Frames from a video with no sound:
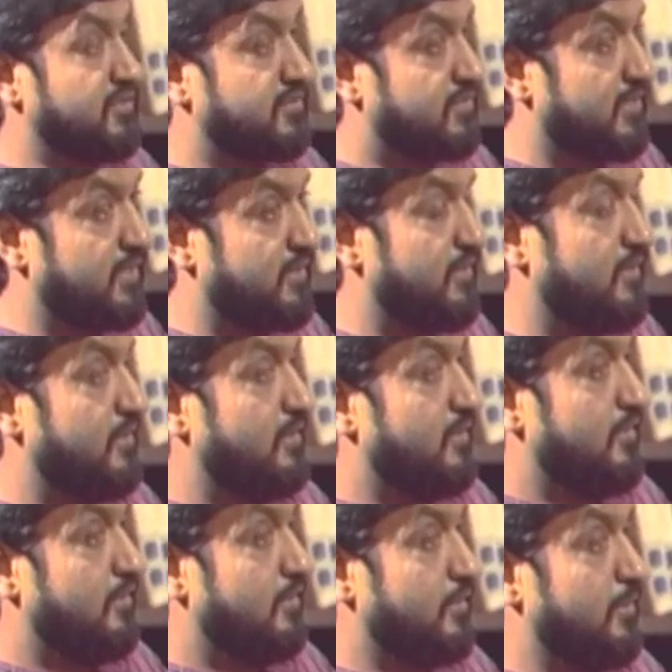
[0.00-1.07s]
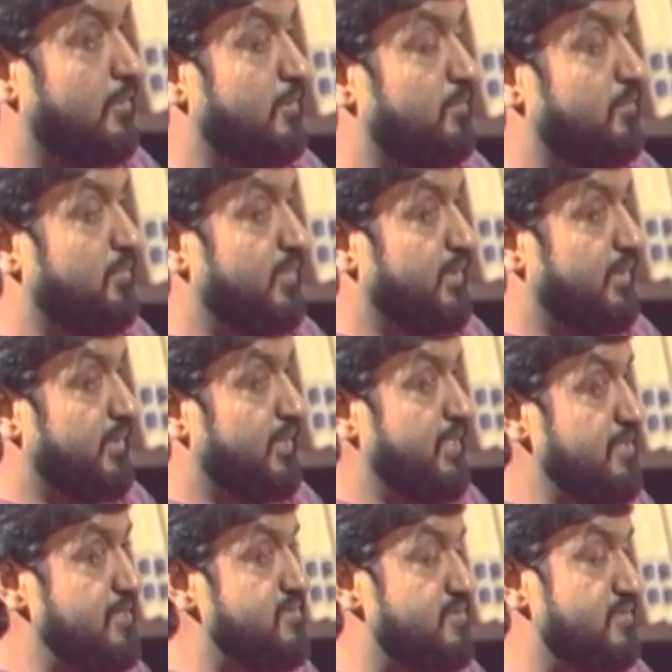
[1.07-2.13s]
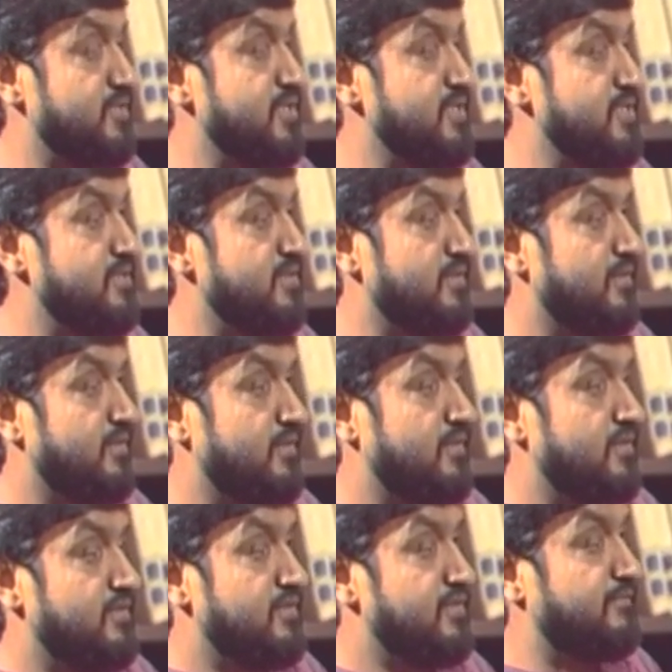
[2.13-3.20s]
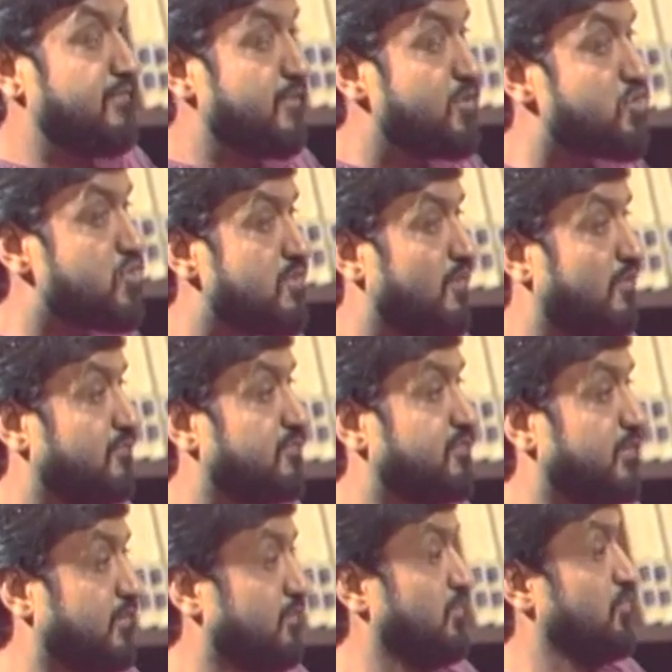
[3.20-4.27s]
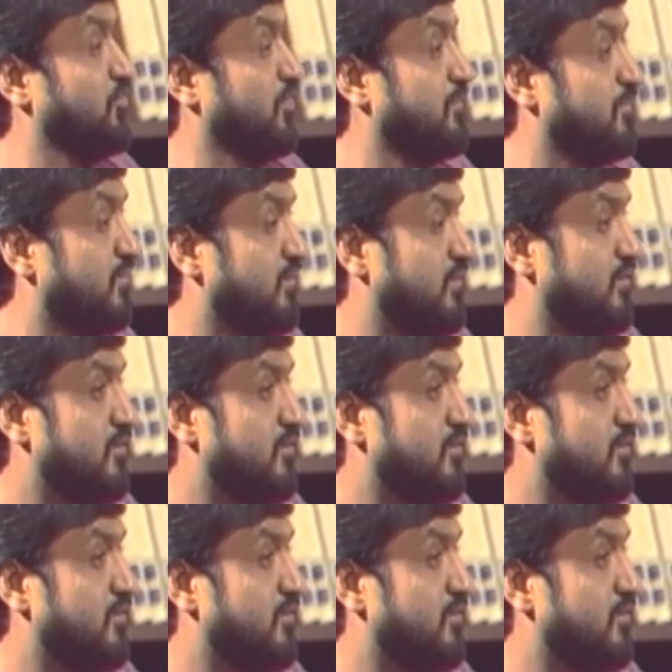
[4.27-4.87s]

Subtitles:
to say, in the definition of citizenship,